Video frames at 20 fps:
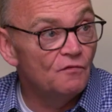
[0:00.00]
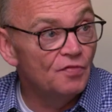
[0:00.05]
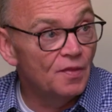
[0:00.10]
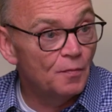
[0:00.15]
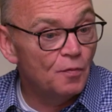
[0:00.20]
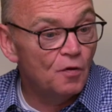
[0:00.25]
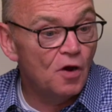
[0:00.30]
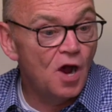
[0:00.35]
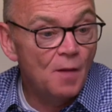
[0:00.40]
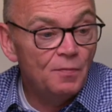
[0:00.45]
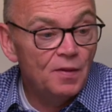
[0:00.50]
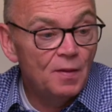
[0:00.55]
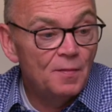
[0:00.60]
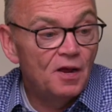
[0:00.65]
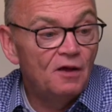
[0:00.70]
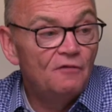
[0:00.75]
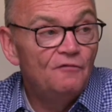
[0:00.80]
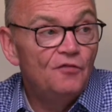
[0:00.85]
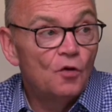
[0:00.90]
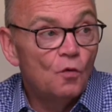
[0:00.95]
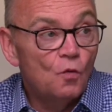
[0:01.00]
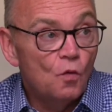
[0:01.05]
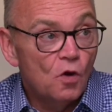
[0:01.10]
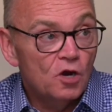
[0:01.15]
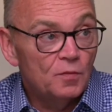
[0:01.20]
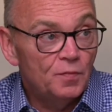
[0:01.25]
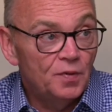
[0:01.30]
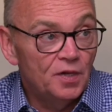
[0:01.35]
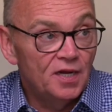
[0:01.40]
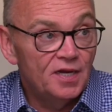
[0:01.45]
the problem of the
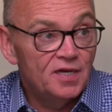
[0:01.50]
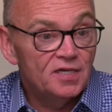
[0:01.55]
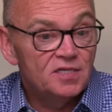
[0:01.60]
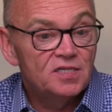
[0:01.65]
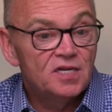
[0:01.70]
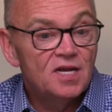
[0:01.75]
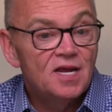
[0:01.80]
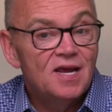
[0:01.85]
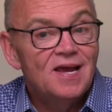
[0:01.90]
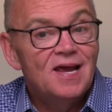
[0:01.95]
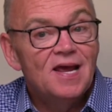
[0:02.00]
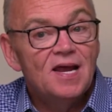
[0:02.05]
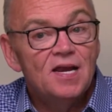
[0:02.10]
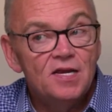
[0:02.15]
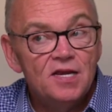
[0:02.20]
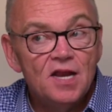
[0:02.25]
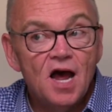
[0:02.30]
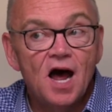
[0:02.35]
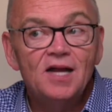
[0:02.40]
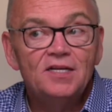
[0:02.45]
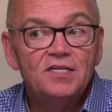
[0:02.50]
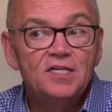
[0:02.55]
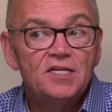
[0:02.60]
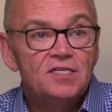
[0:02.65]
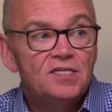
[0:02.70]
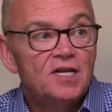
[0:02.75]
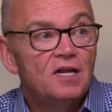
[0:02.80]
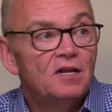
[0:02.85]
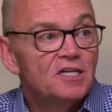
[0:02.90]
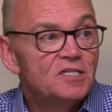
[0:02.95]
workplace, not to
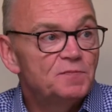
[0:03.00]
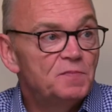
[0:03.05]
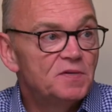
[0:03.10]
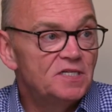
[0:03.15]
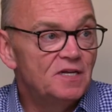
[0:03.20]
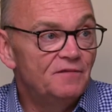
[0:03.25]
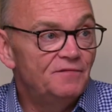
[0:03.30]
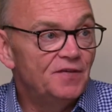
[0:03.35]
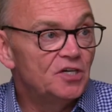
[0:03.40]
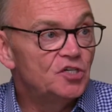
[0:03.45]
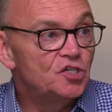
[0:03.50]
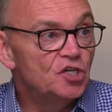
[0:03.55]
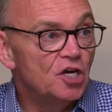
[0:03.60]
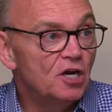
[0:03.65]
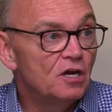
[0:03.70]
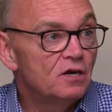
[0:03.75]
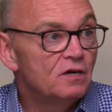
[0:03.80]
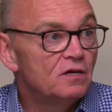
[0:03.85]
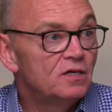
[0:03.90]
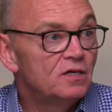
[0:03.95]
sell a specific chair.